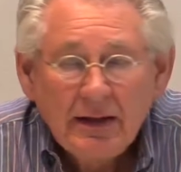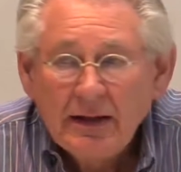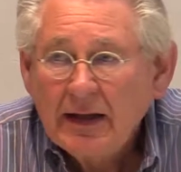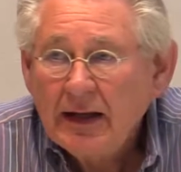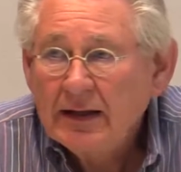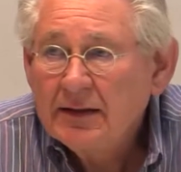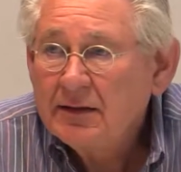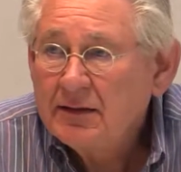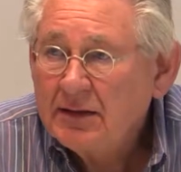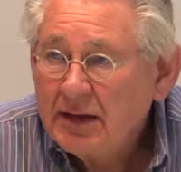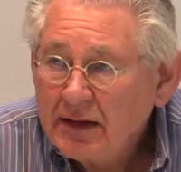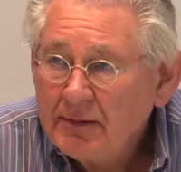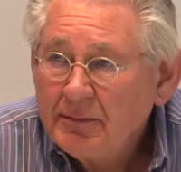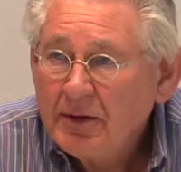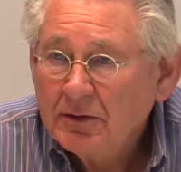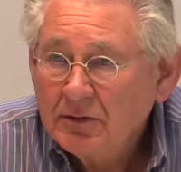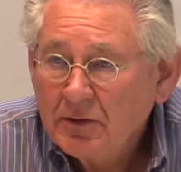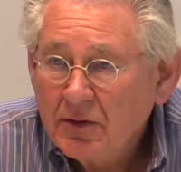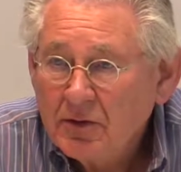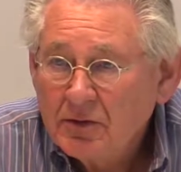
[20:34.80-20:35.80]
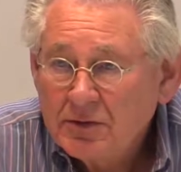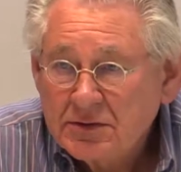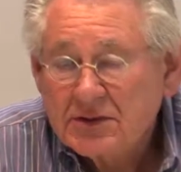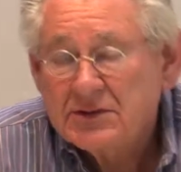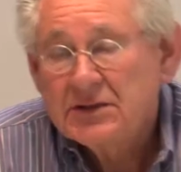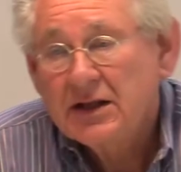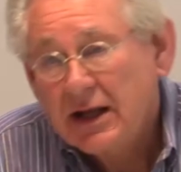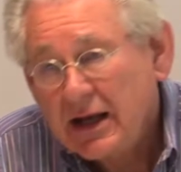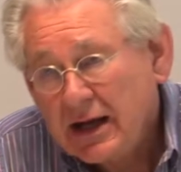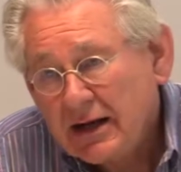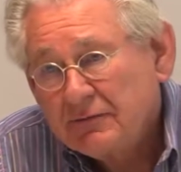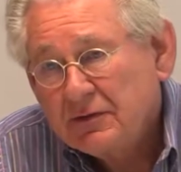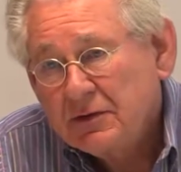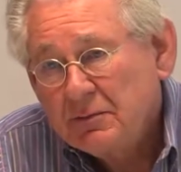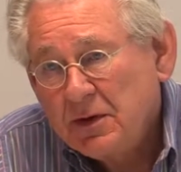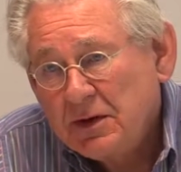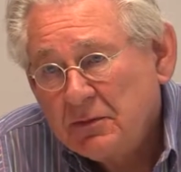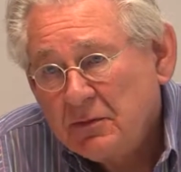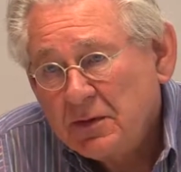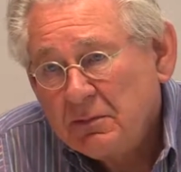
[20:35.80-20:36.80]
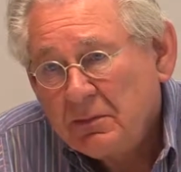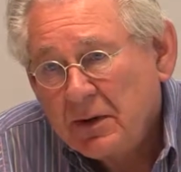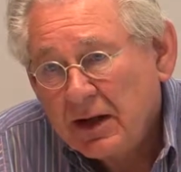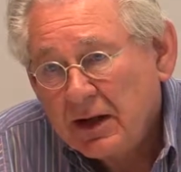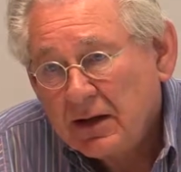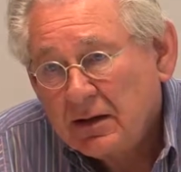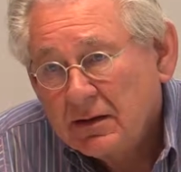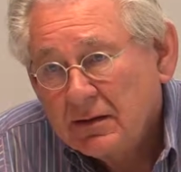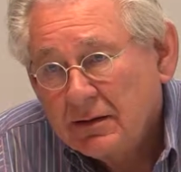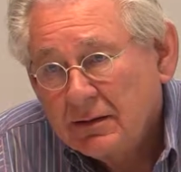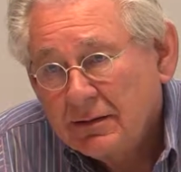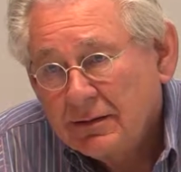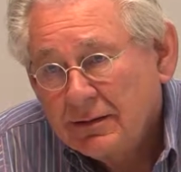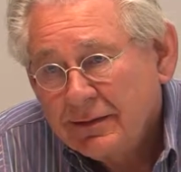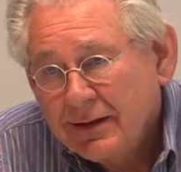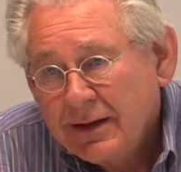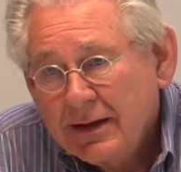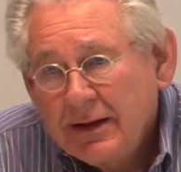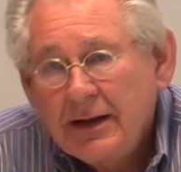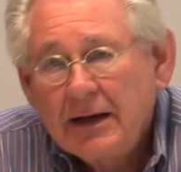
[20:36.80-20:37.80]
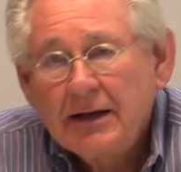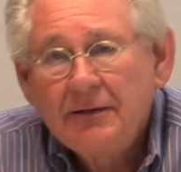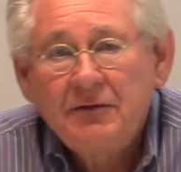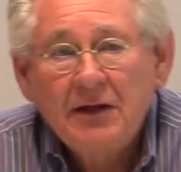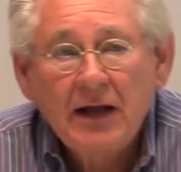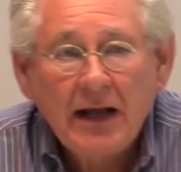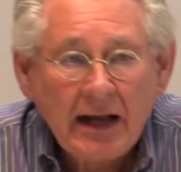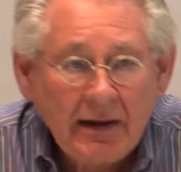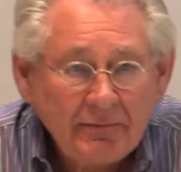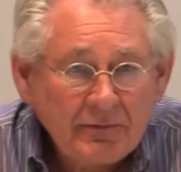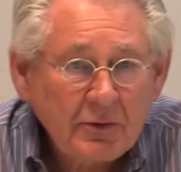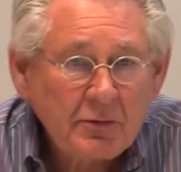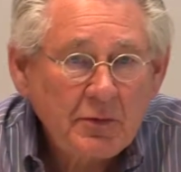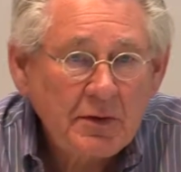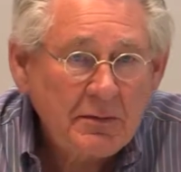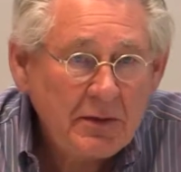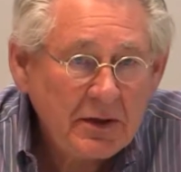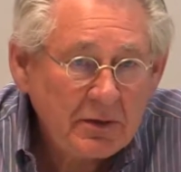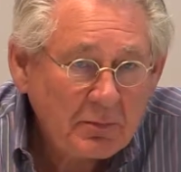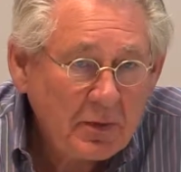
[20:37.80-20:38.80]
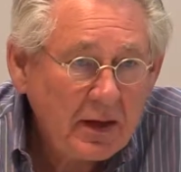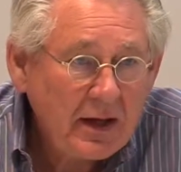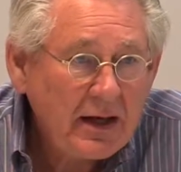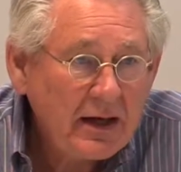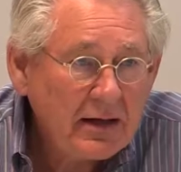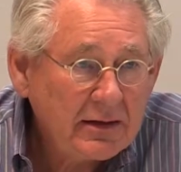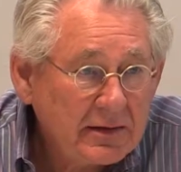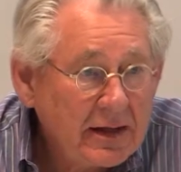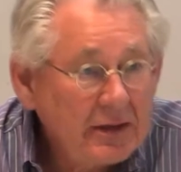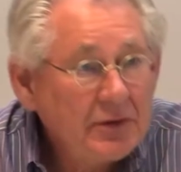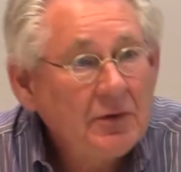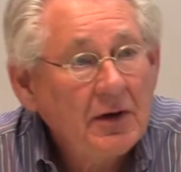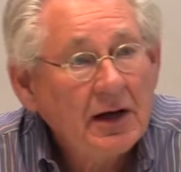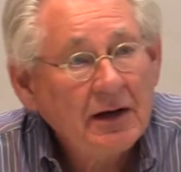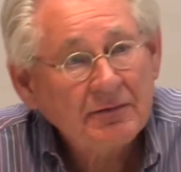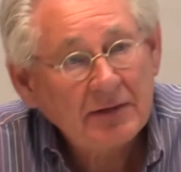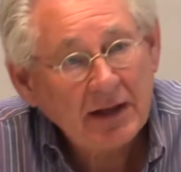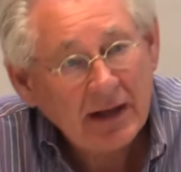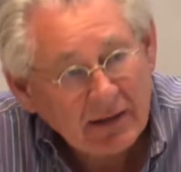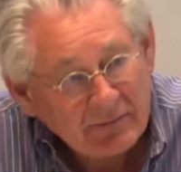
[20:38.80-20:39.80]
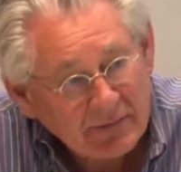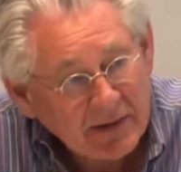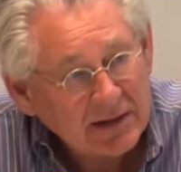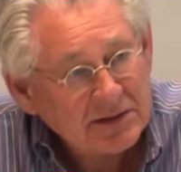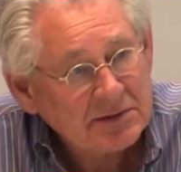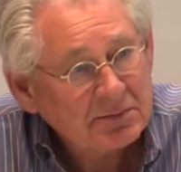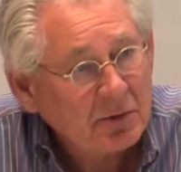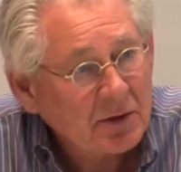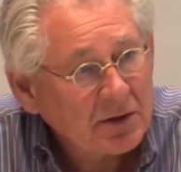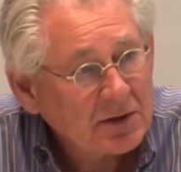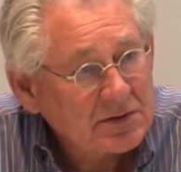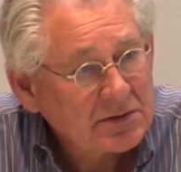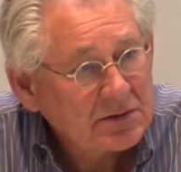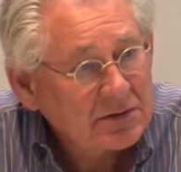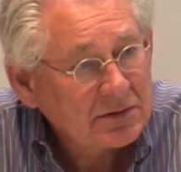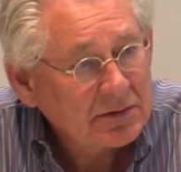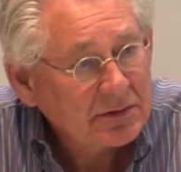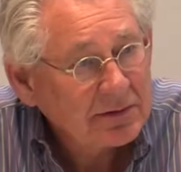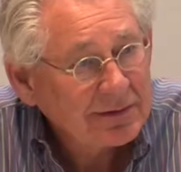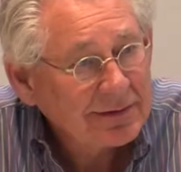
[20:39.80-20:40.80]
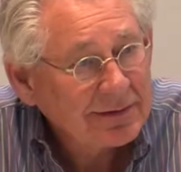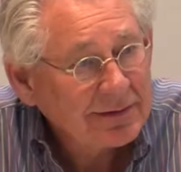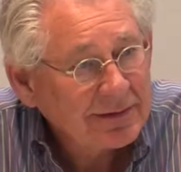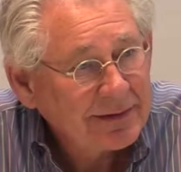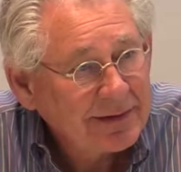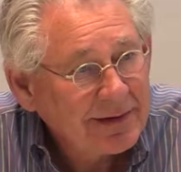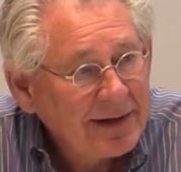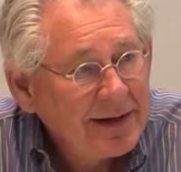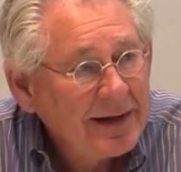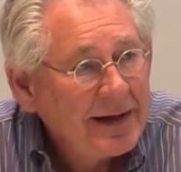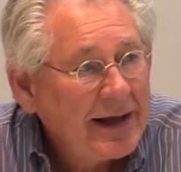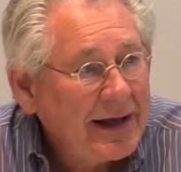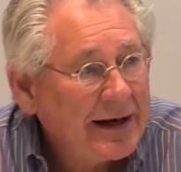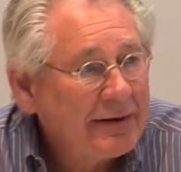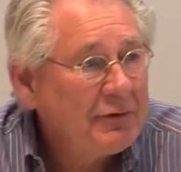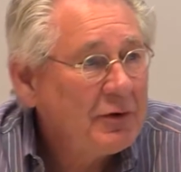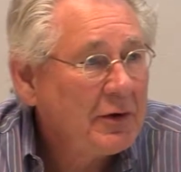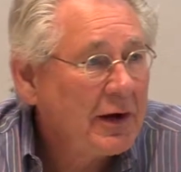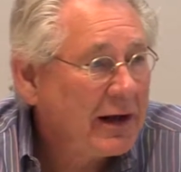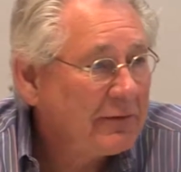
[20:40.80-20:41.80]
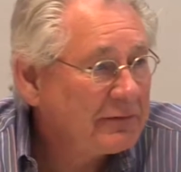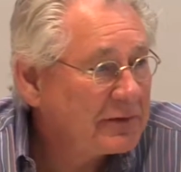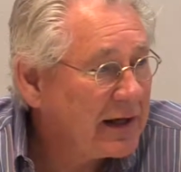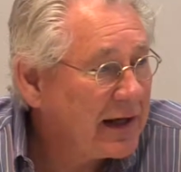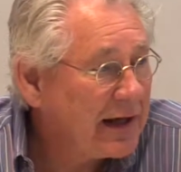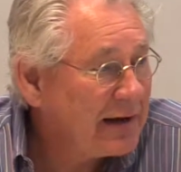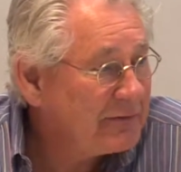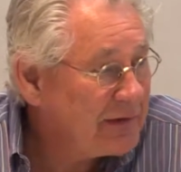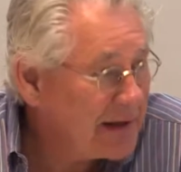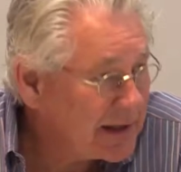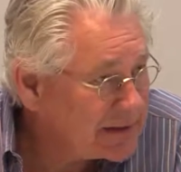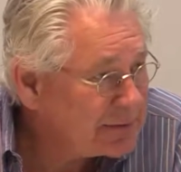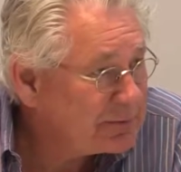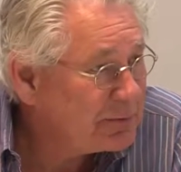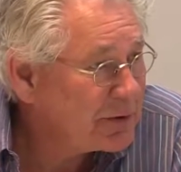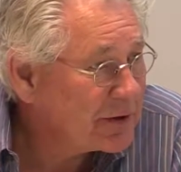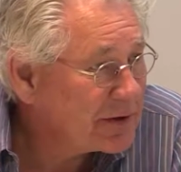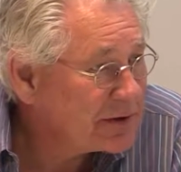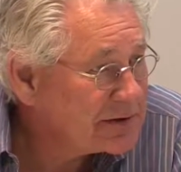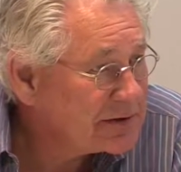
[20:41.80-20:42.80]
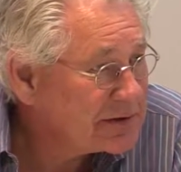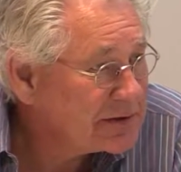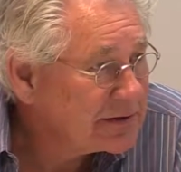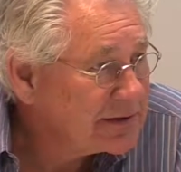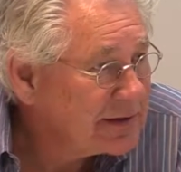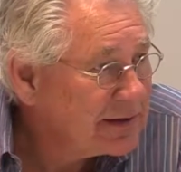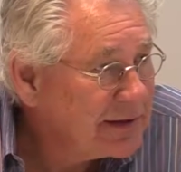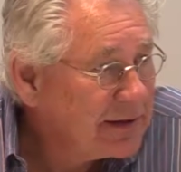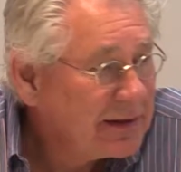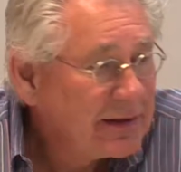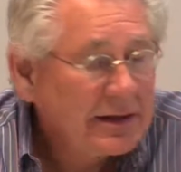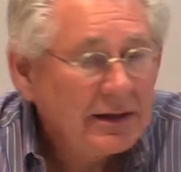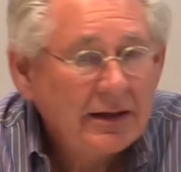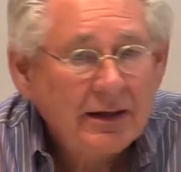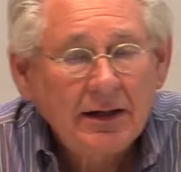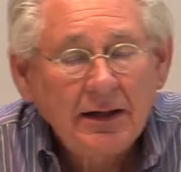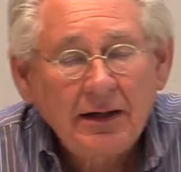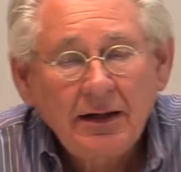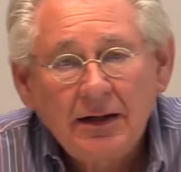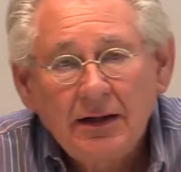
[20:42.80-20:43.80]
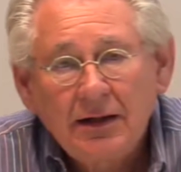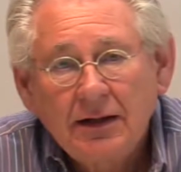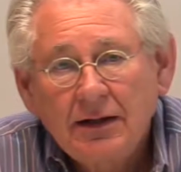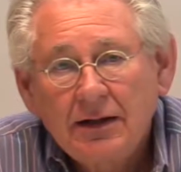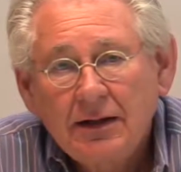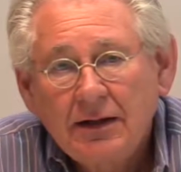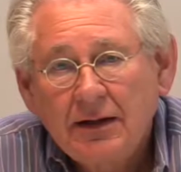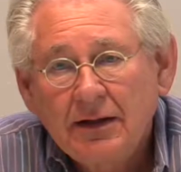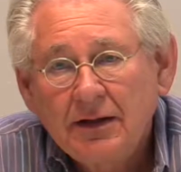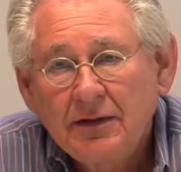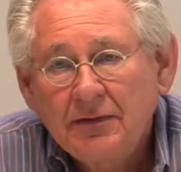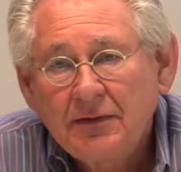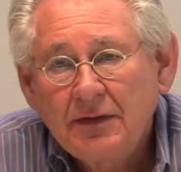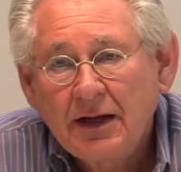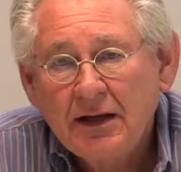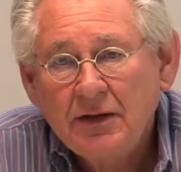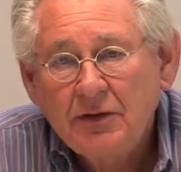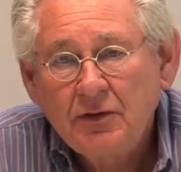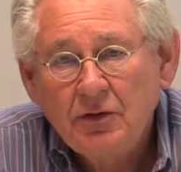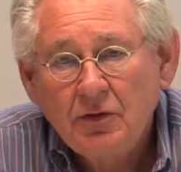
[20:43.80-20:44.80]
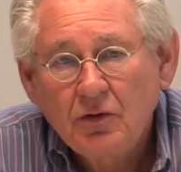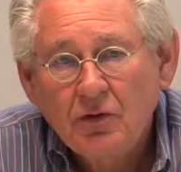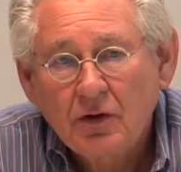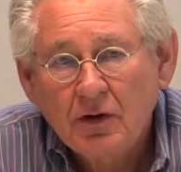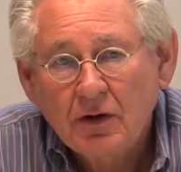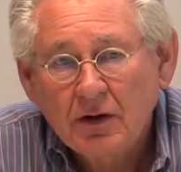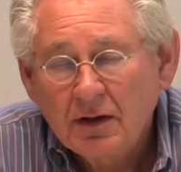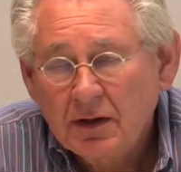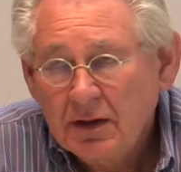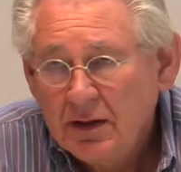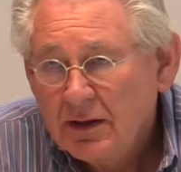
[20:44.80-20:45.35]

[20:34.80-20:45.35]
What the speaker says: And the thing about loans is they have to be repaid. And if they have to be repaid, then you have to have exports. And if you have to have exports, then your